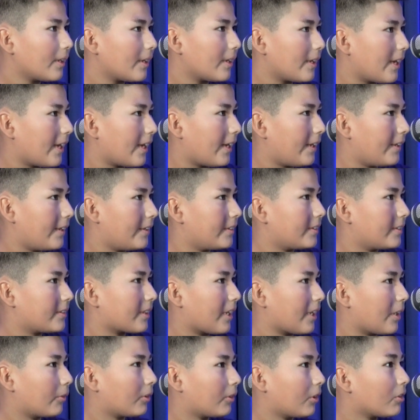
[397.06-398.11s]
And
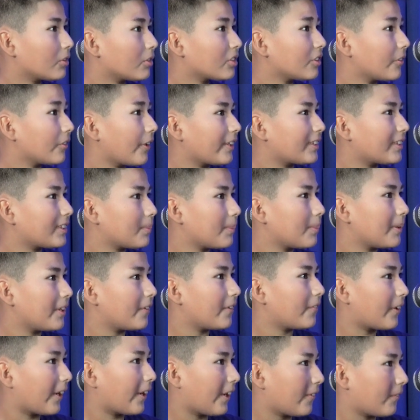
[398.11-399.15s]
I would also like to be a
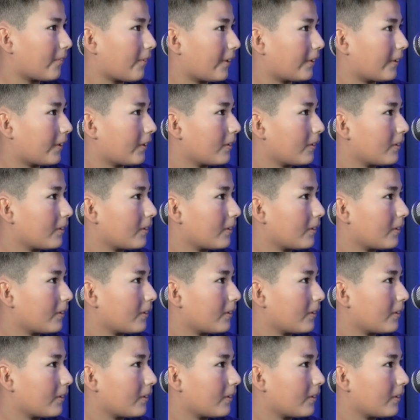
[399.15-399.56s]
firefighter